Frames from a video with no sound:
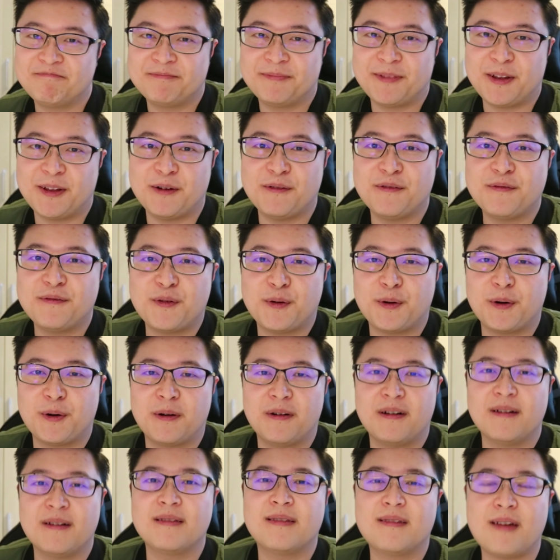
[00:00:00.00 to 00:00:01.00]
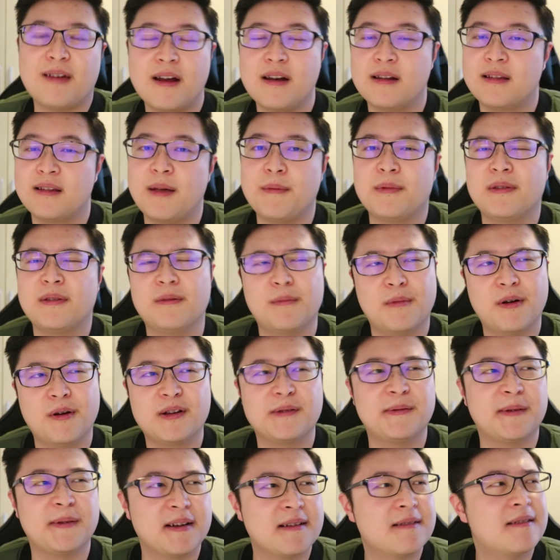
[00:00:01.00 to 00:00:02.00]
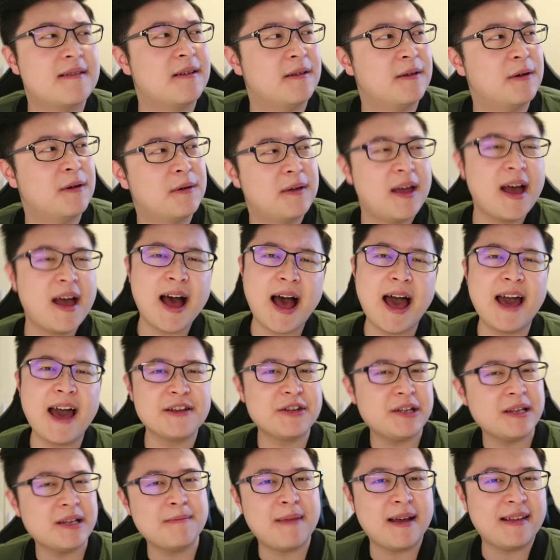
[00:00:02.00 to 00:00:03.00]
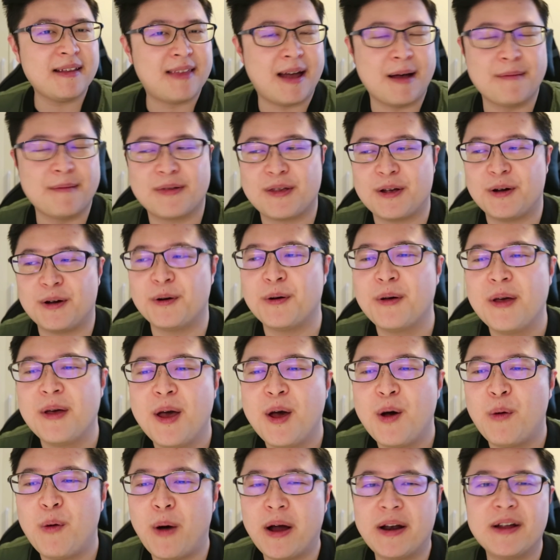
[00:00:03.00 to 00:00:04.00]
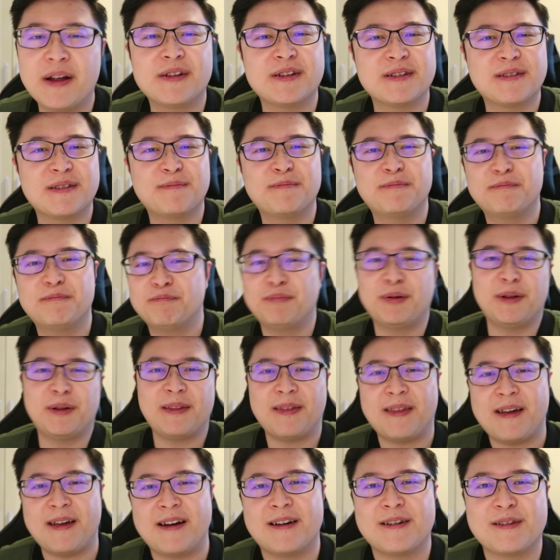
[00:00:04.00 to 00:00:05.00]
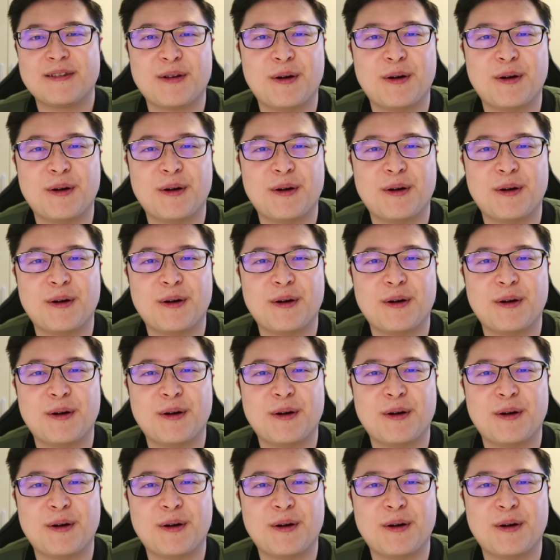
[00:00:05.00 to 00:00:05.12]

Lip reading: you know, for turning them into merch, because, you know, yeah, I actually made them, so why not just put it there?